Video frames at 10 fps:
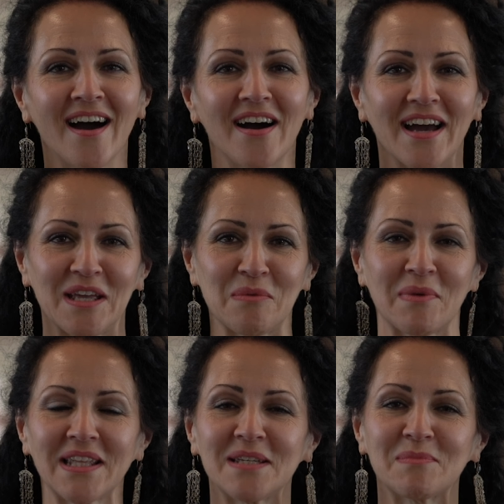Hi,
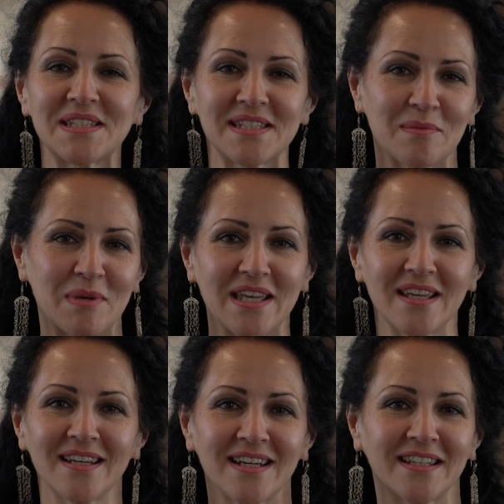my name is
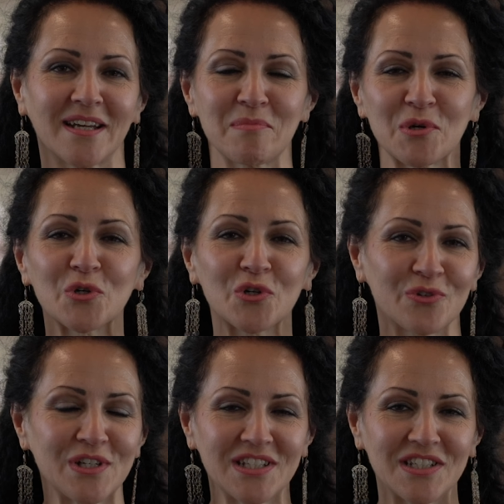Simi and I'm a
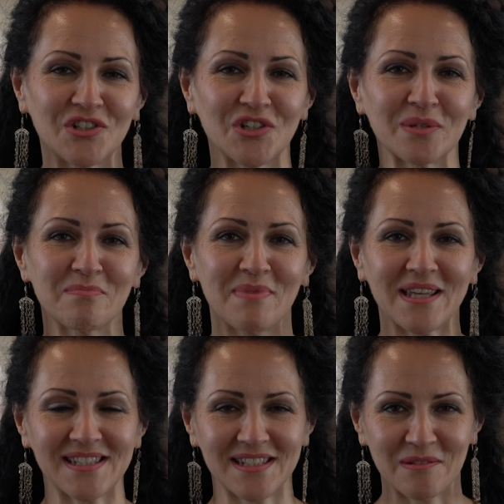cookery teacher
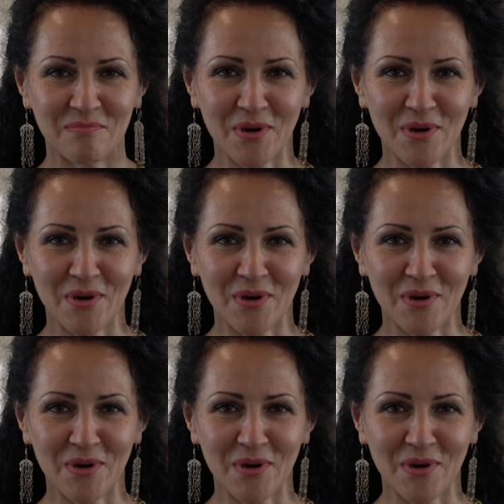based in